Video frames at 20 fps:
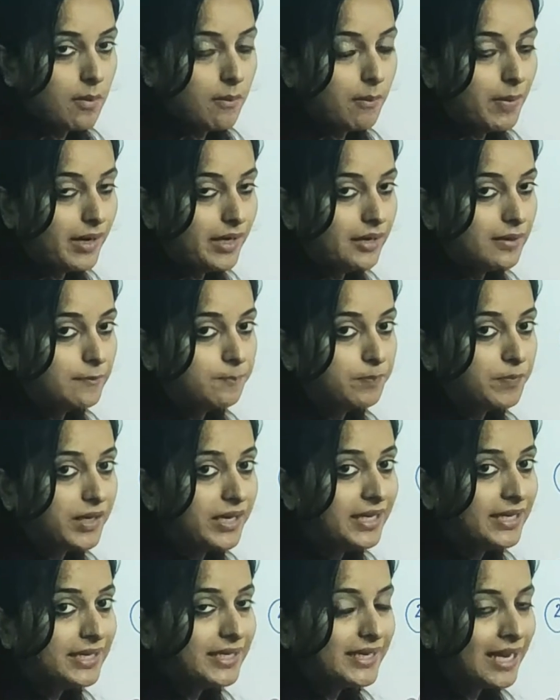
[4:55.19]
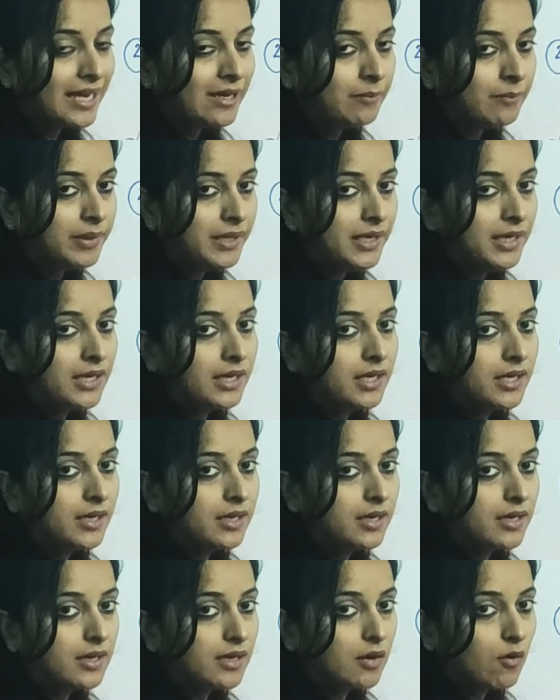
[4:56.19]
But it can be
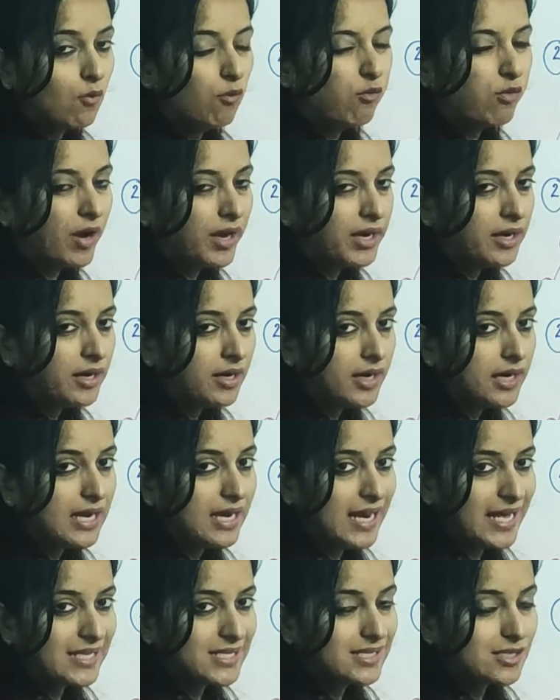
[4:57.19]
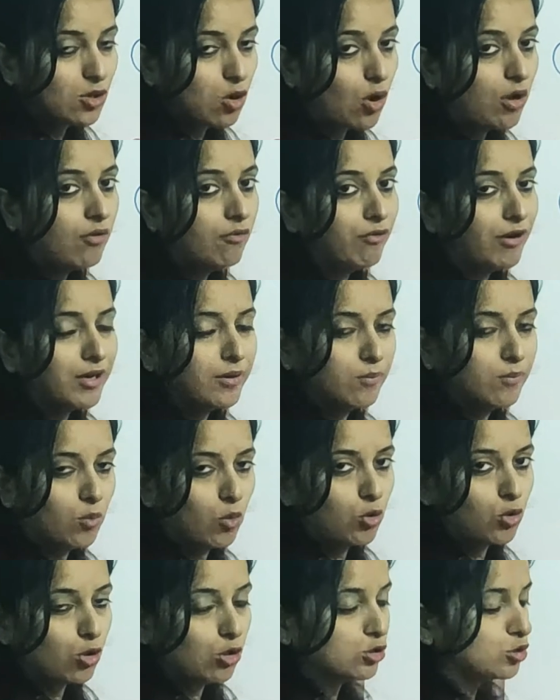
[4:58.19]
one less or one
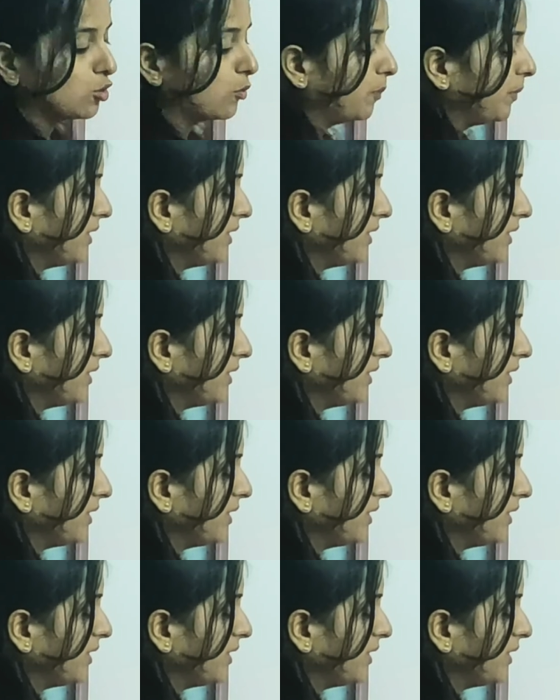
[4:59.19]
more also,